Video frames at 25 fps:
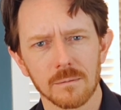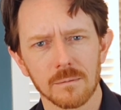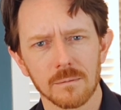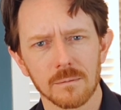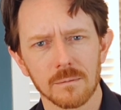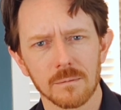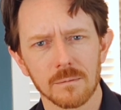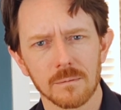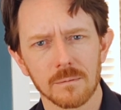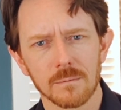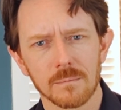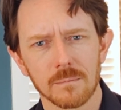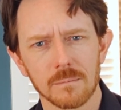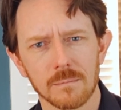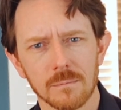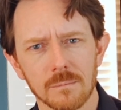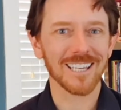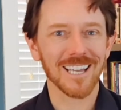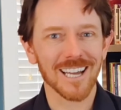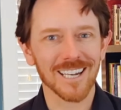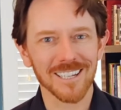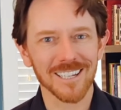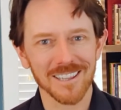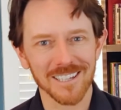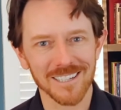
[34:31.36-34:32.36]
Look, at the
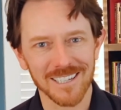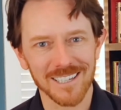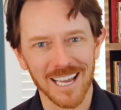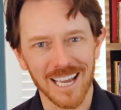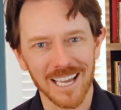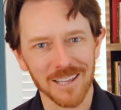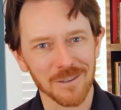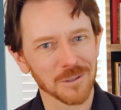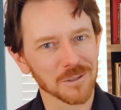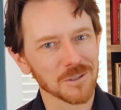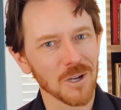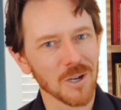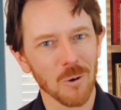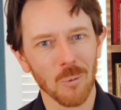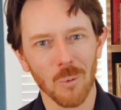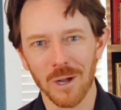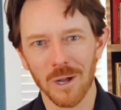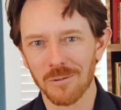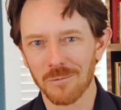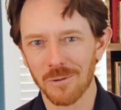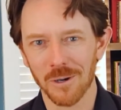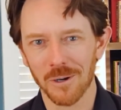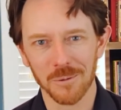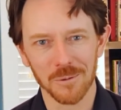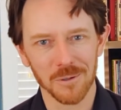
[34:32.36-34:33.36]
end of the day, there's no
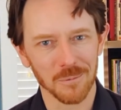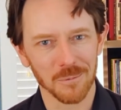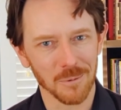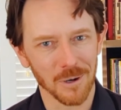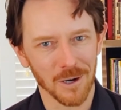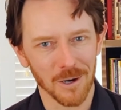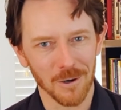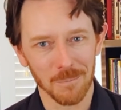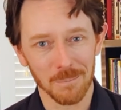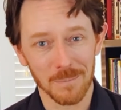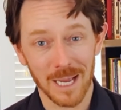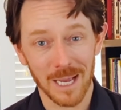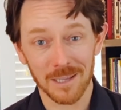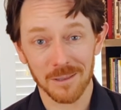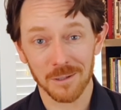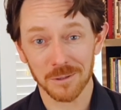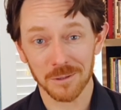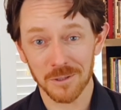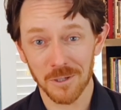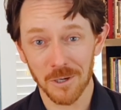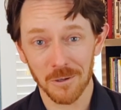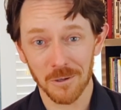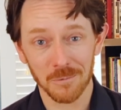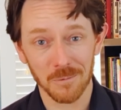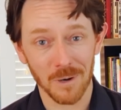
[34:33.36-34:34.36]
one road to Rome, and there's
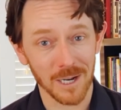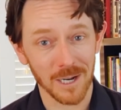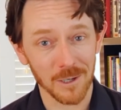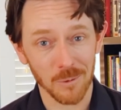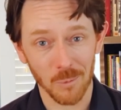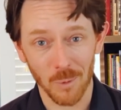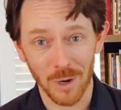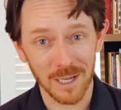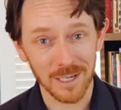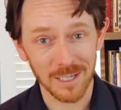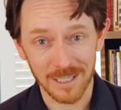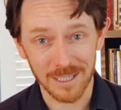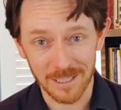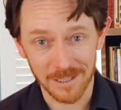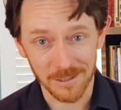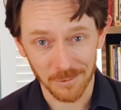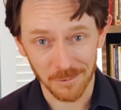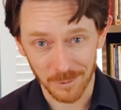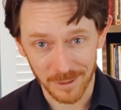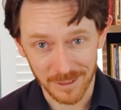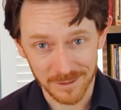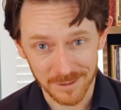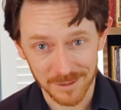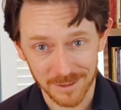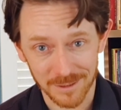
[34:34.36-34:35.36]
no right way to eat a
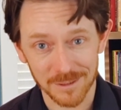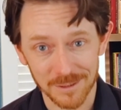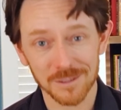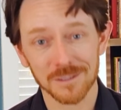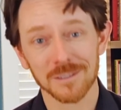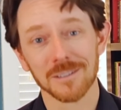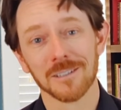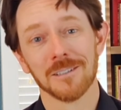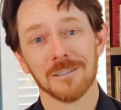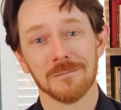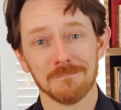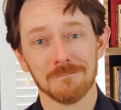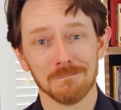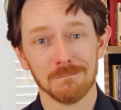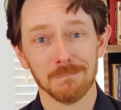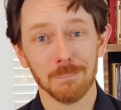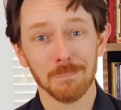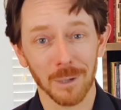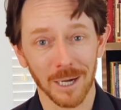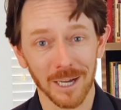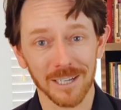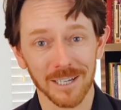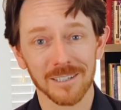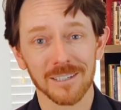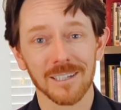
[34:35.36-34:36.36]
Reese's.
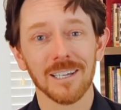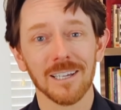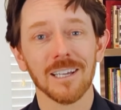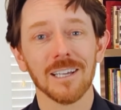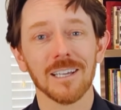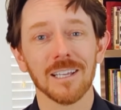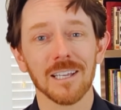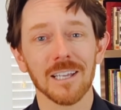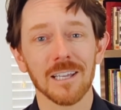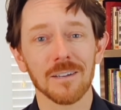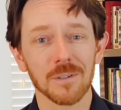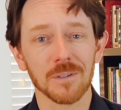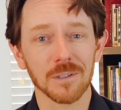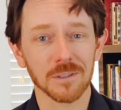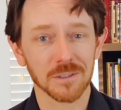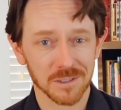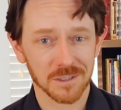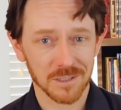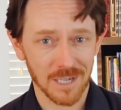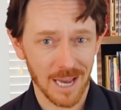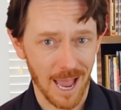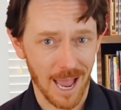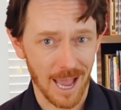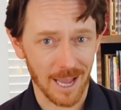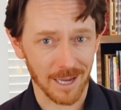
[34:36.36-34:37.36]
But if you
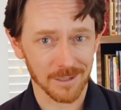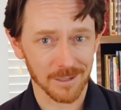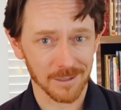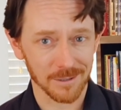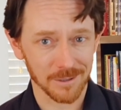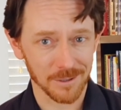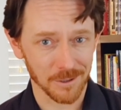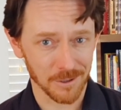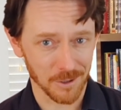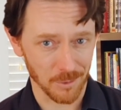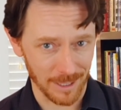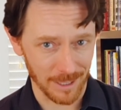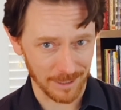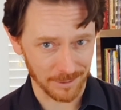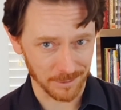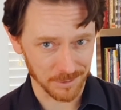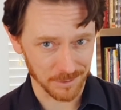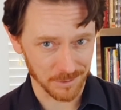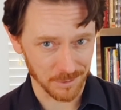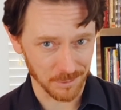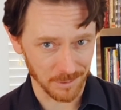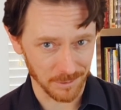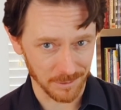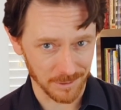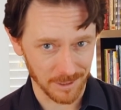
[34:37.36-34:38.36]
stack your
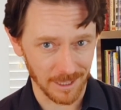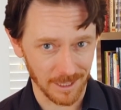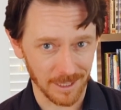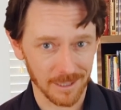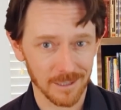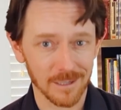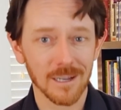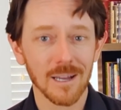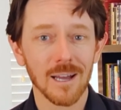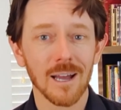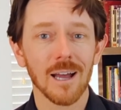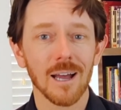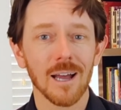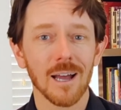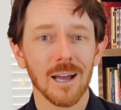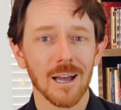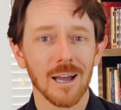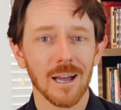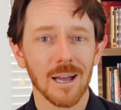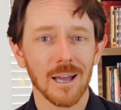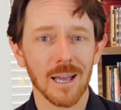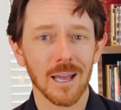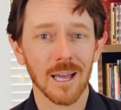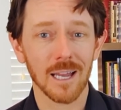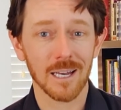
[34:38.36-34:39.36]
director's toolkit,
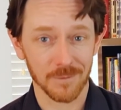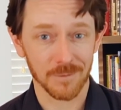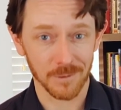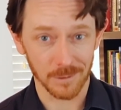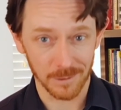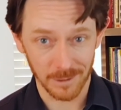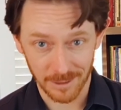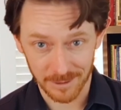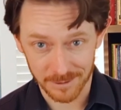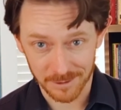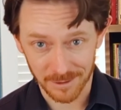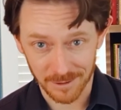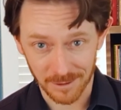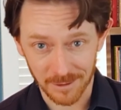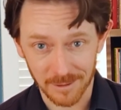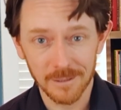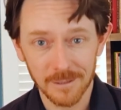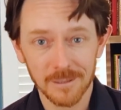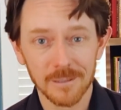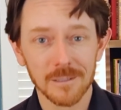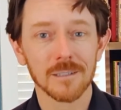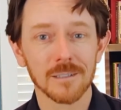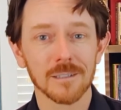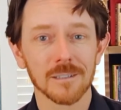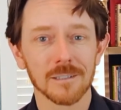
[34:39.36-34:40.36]
and if you listen,
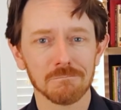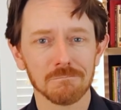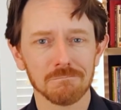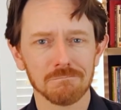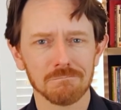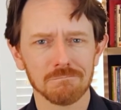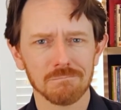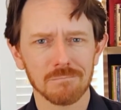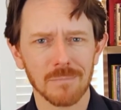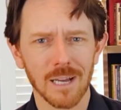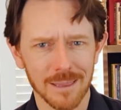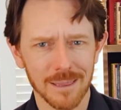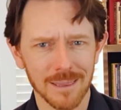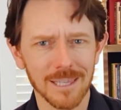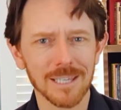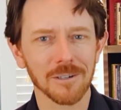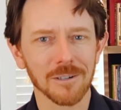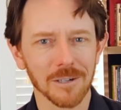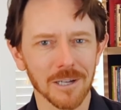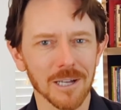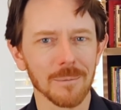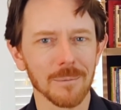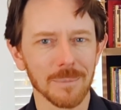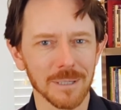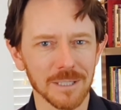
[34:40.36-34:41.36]
I think
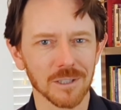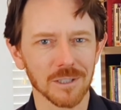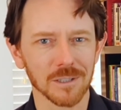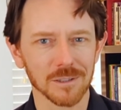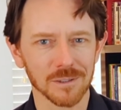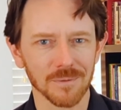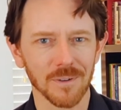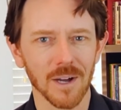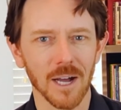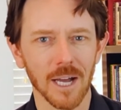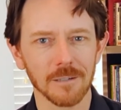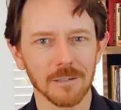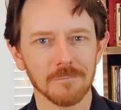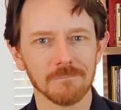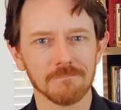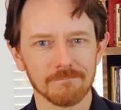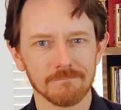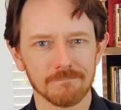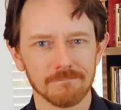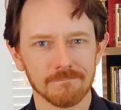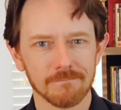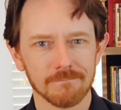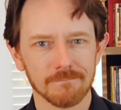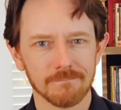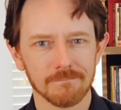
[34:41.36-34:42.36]
you're going to be just fine.
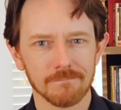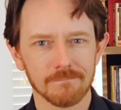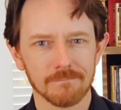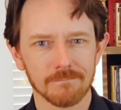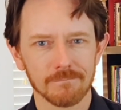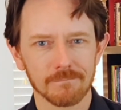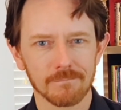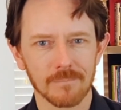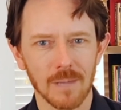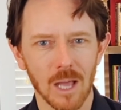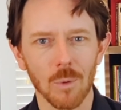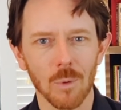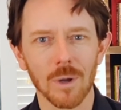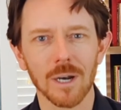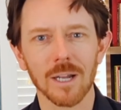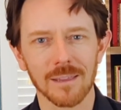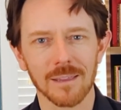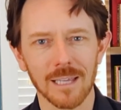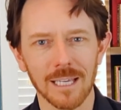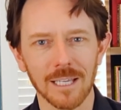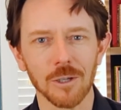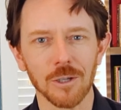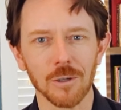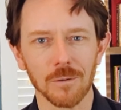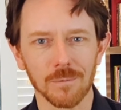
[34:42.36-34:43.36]
I want to
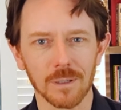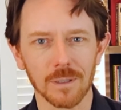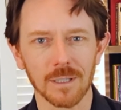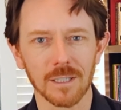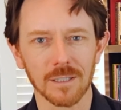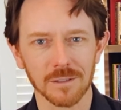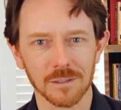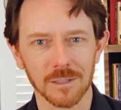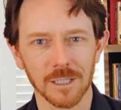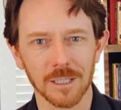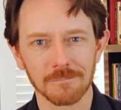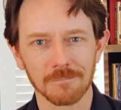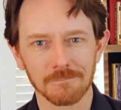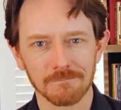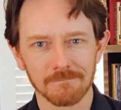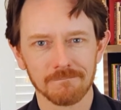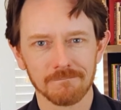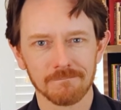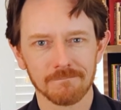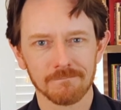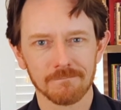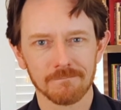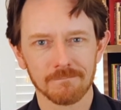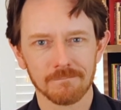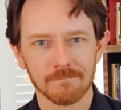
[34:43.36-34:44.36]
thank you for listening.
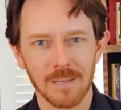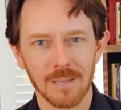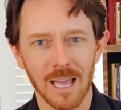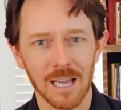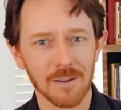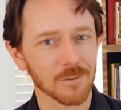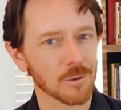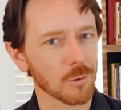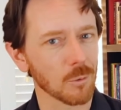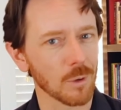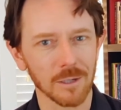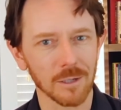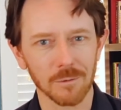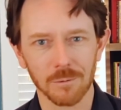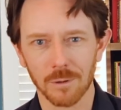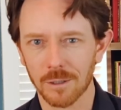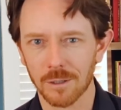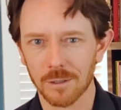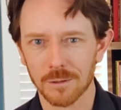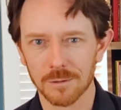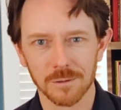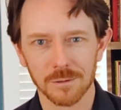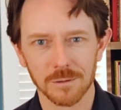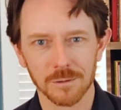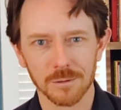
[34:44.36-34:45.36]
Have great
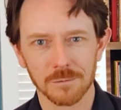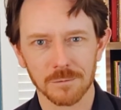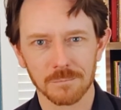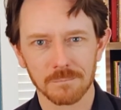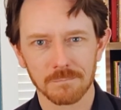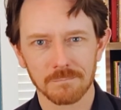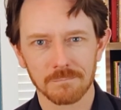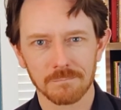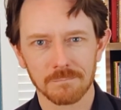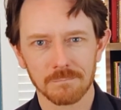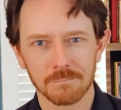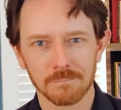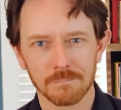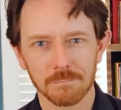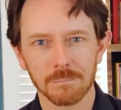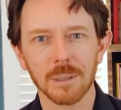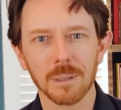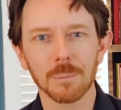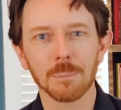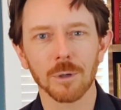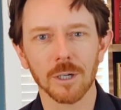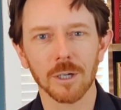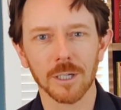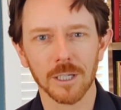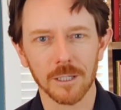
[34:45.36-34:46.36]
rehearsals. Be
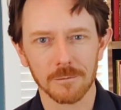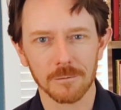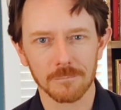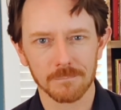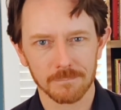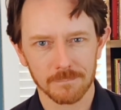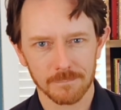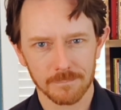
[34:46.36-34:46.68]
brilliant.